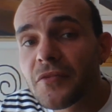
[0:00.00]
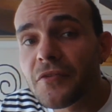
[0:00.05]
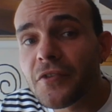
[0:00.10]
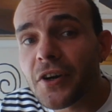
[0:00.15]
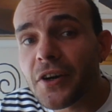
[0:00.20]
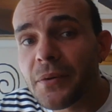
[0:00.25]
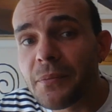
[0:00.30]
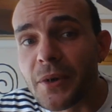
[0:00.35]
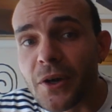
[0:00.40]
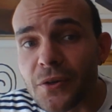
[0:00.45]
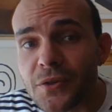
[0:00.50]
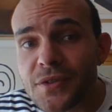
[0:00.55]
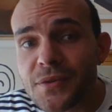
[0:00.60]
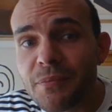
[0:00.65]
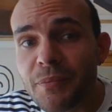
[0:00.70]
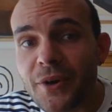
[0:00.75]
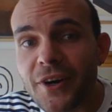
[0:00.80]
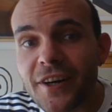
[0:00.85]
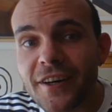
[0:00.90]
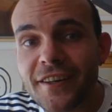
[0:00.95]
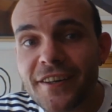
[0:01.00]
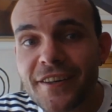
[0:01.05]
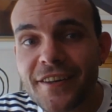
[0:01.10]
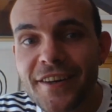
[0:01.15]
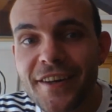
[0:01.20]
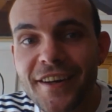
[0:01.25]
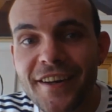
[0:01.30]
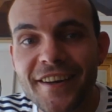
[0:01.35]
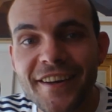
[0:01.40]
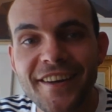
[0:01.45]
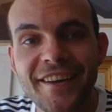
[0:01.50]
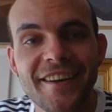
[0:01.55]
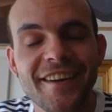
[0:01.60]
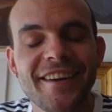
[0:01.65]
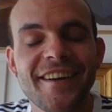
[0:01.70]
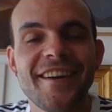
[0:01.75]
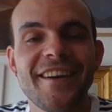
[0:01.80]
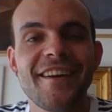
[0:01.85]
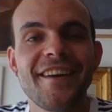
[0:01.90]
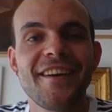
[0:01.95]
for the most part.
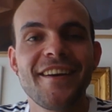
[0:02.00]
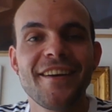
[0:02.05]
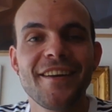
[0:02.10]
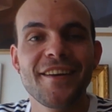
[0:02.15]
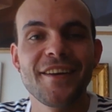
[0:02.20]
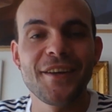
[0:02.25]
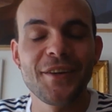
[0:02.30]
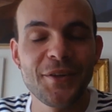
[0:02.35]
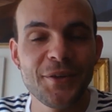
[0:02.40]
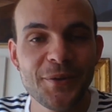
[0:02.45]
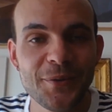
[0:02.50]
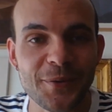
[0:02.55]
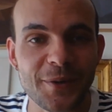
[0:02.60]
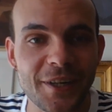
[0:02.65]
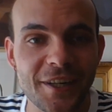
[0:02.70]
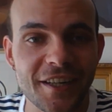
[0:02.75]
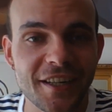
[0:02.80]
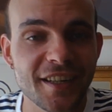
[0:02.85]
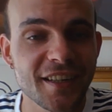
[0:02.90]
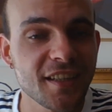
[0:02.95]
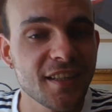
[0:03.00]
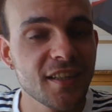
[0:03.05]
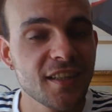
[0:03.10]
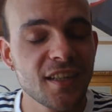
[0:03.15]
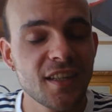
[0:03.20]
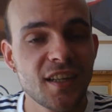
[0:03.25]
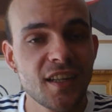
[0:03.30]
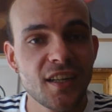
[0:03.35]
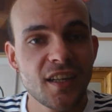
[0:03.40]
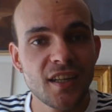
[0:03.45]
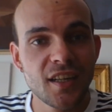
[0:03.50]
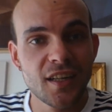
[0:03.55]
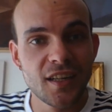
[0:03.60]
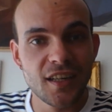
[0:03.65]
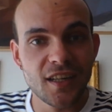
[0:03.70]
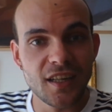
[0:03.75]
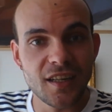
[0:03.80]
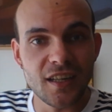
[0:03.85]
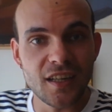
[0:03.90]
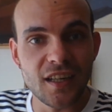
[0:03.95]
They do work.
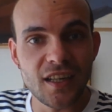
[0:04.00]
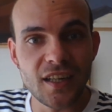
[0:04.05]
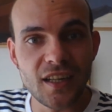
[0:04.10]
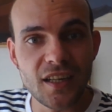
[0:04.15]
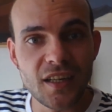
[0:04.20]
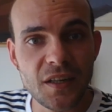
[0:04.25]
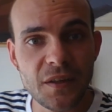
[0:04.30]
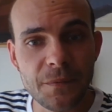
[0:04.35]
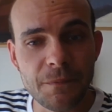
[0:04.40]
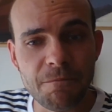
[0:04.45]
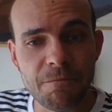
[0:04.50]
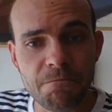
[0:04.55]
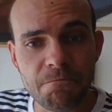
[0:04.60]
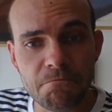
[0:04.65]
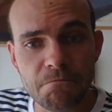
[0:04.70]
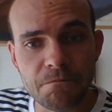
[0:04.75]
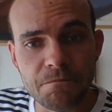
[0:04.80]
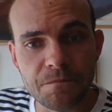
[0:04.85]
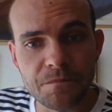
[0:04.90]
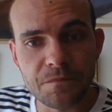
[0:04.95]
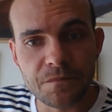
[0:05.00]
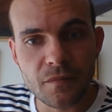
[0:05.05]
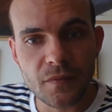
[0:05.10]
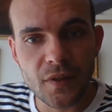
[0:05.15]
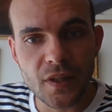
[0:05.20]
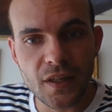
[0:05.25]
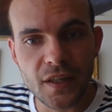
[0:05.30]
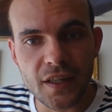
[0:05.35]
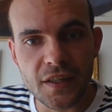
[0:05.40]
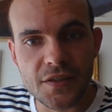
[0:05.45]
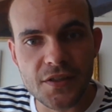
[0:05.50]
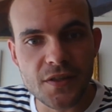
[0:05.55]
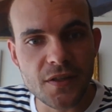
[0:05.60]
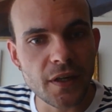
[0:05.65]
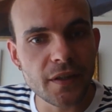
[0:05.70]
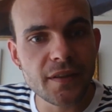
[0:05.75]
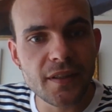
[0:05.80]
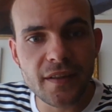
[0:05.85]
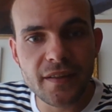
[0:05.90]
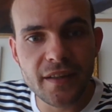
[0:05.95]
Um, it's
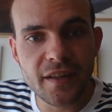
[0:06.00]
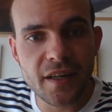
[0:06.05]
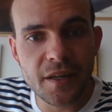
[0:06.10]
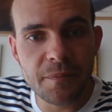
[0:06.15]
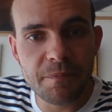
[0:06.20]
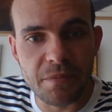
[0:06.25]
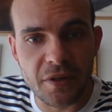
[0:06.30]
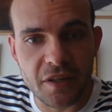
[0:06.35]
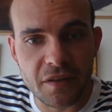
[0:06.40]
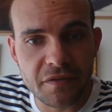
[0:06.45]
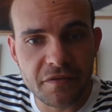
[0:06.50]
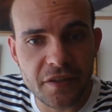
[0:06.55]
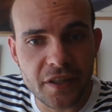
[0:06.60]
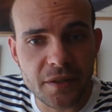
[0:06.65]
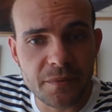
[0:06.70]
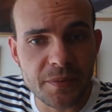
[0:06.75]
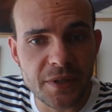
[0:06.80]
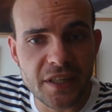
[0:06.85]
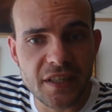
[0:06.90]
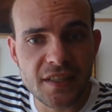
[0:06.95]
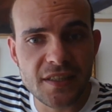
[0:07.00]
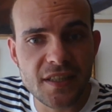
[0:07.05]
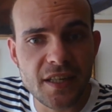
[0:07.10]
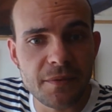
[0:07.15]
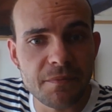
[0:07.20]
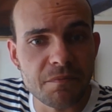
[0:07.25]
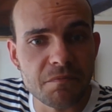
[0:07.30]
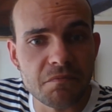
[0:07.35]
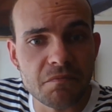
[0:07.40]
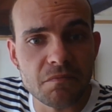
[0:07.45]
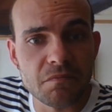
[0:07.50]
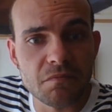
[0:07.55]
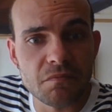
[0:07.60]
not that they are perfect, because I'm